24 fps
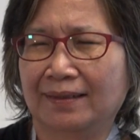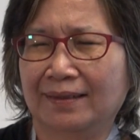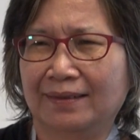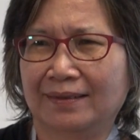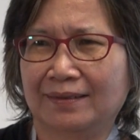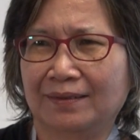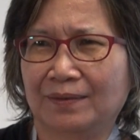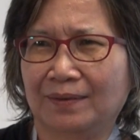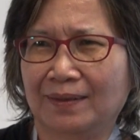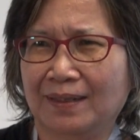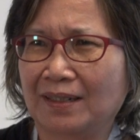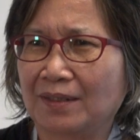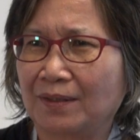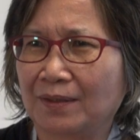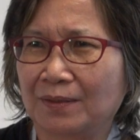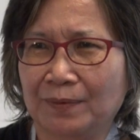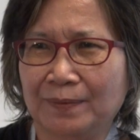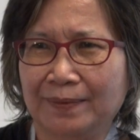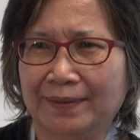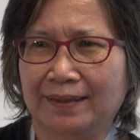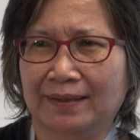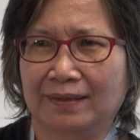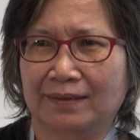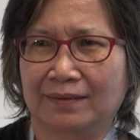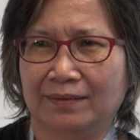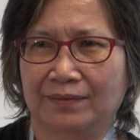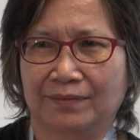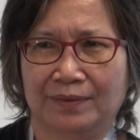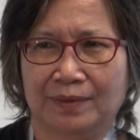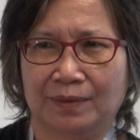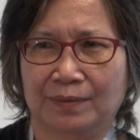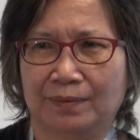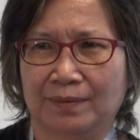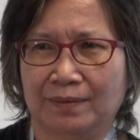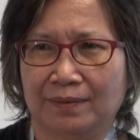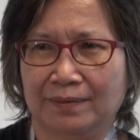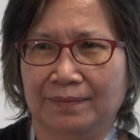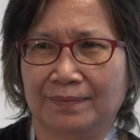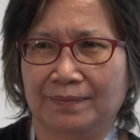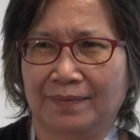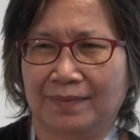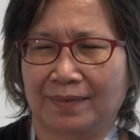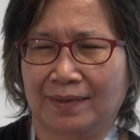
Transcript: So I always will